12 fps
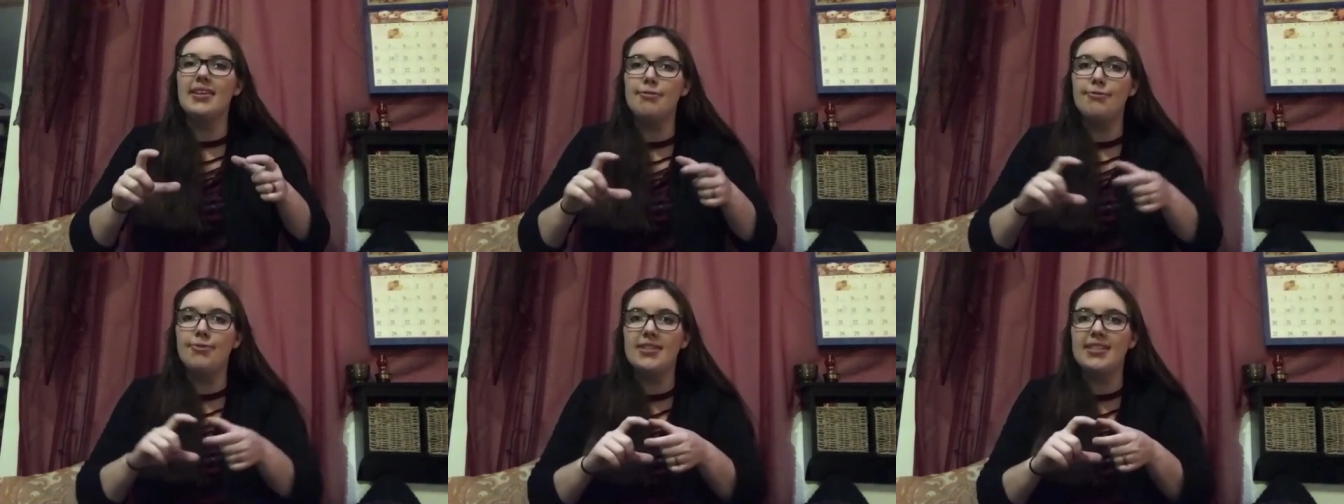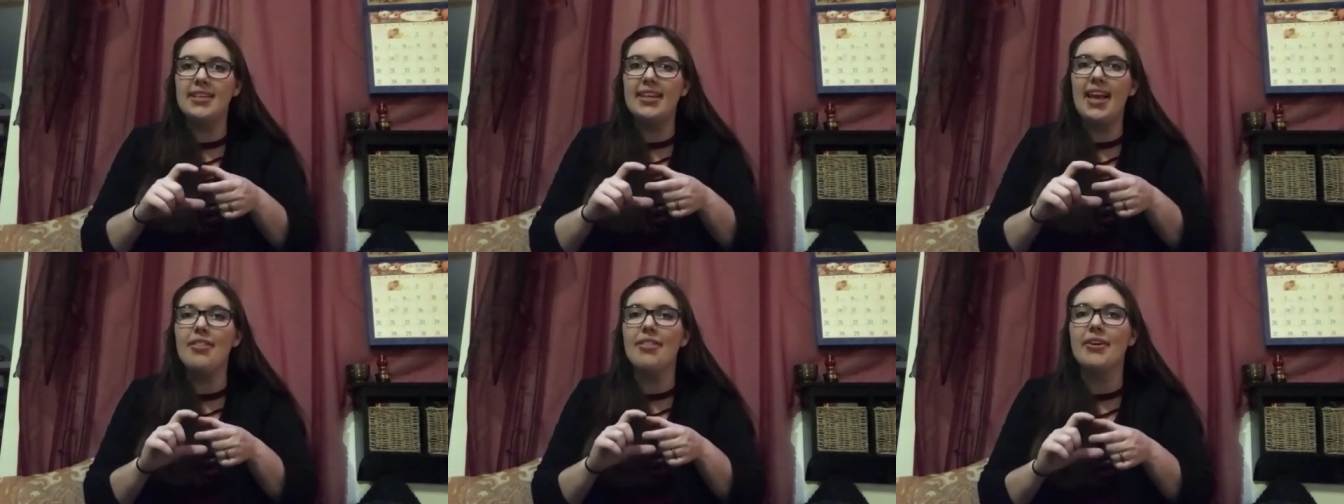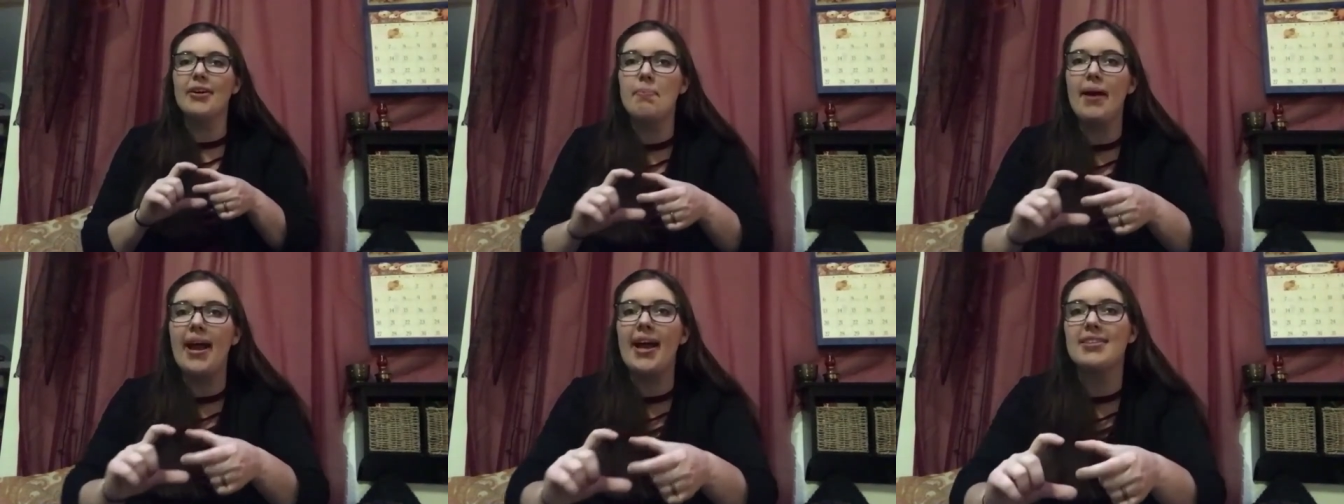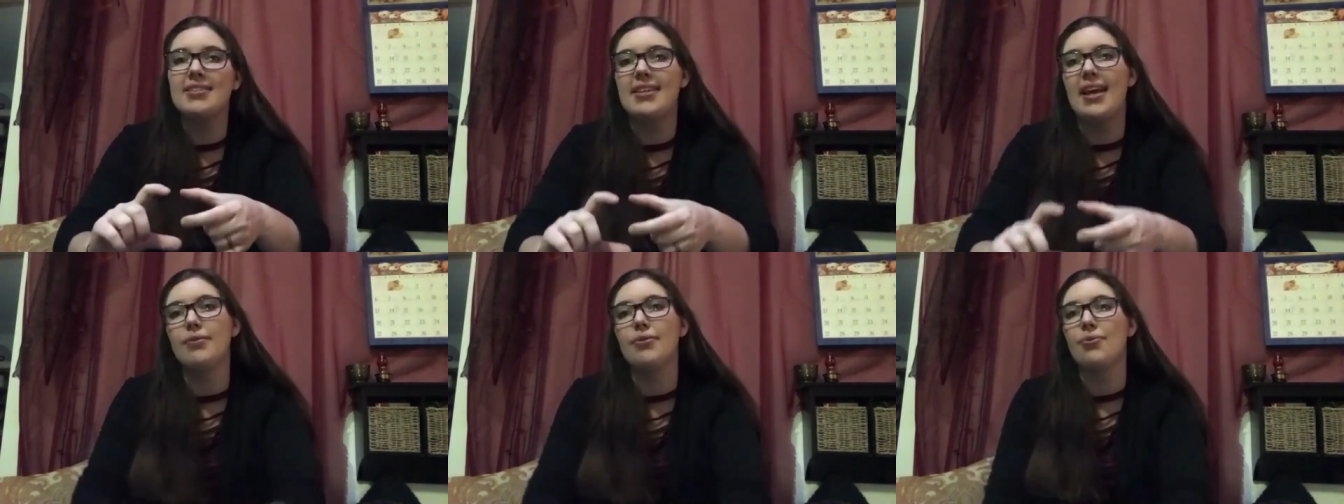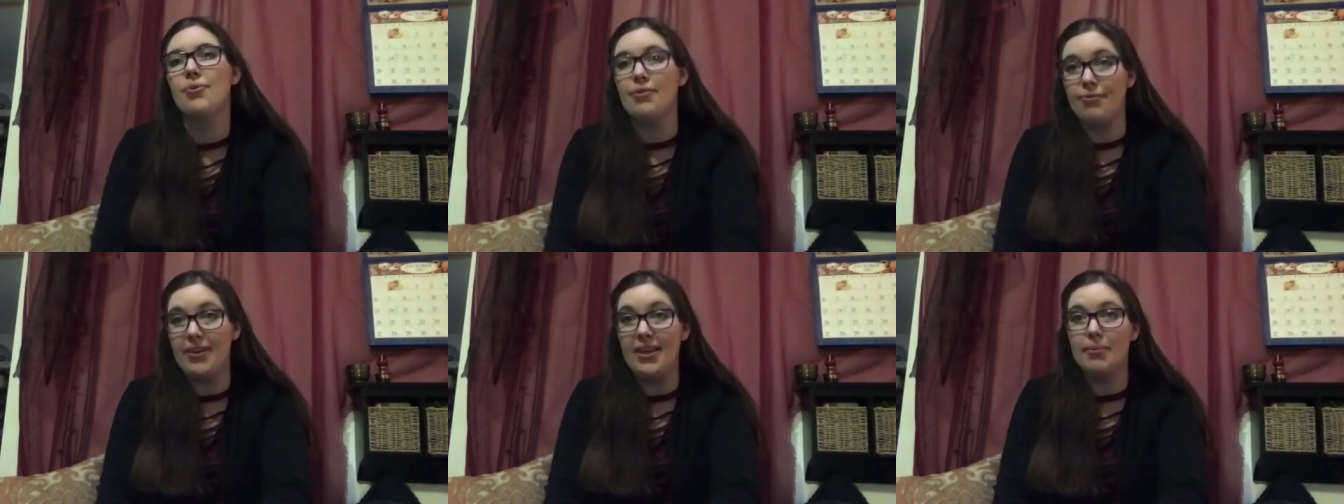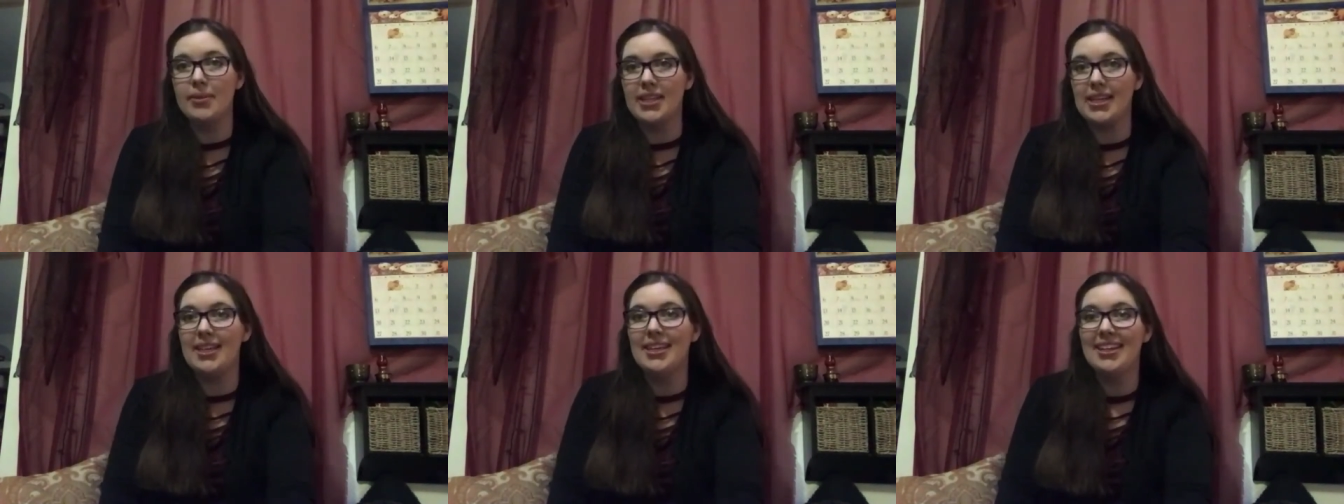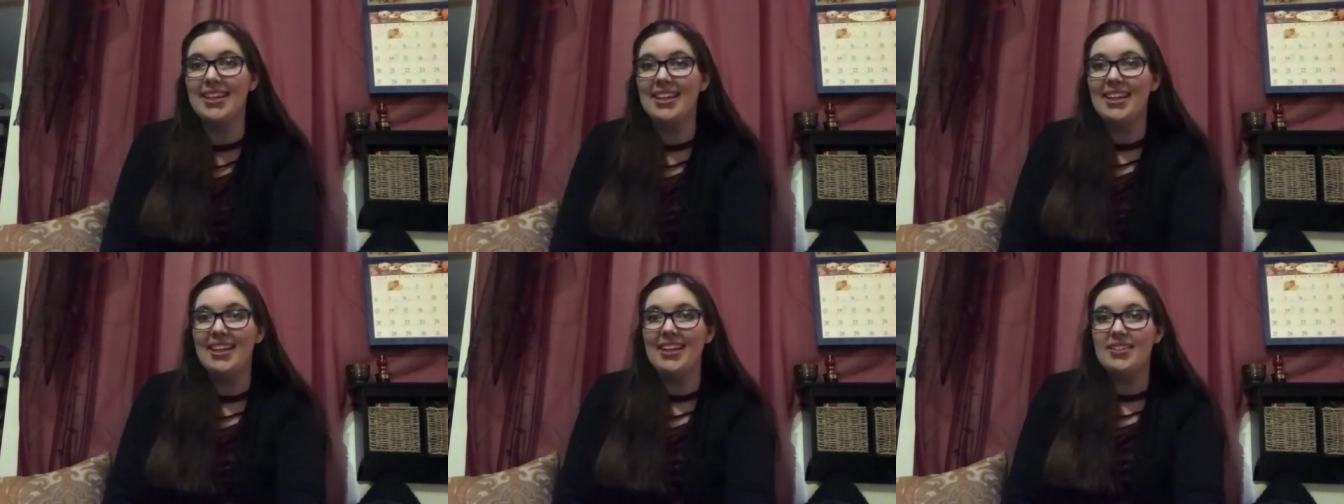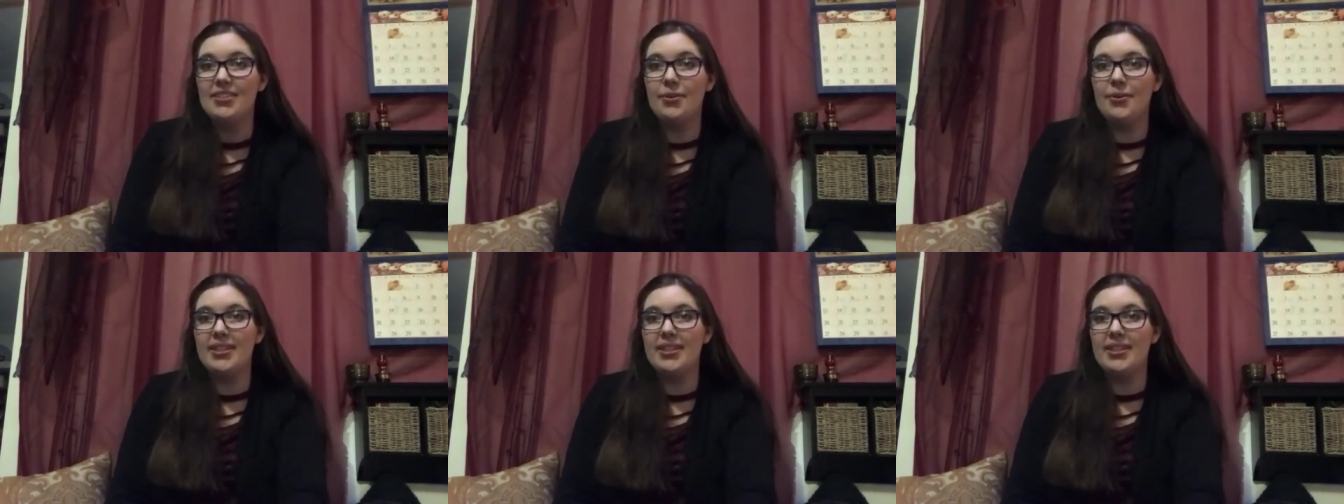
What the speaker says: can fit together and pass down through the family. So